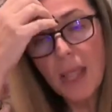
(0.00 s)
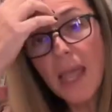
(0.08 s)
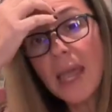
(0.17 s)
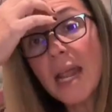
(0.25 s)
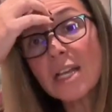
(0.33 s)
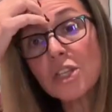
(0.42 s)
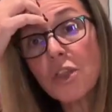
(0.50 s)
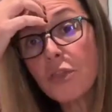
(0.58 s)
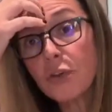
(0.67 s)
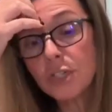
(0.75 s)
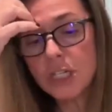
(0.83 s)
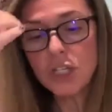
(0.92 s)
It has
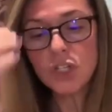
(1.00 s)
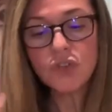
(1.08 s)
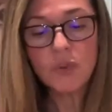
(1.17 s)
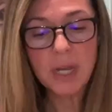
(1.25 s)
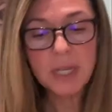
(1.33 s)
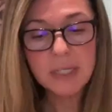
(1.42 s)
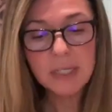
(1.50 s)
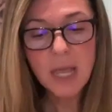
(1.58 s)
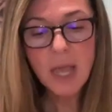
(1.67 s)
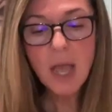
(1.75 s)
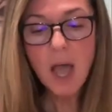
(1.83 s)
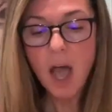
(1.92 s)
13 strains
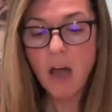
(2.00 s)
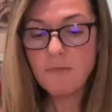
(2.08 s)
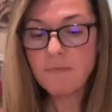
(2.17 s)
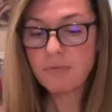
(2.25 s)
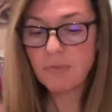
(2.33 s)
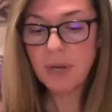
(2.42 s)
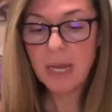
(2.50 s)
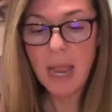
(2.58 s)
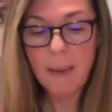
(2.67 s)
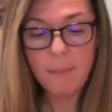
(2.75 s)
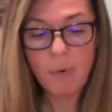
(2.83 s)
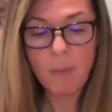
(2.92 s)
of pre
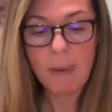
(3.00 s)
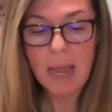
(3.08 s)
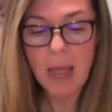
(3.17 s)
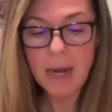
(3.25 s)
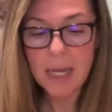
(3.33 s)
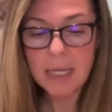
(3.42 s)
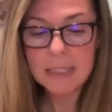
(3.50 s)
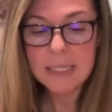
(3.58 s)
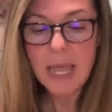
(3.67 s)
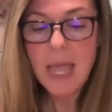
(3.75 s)
and probiotics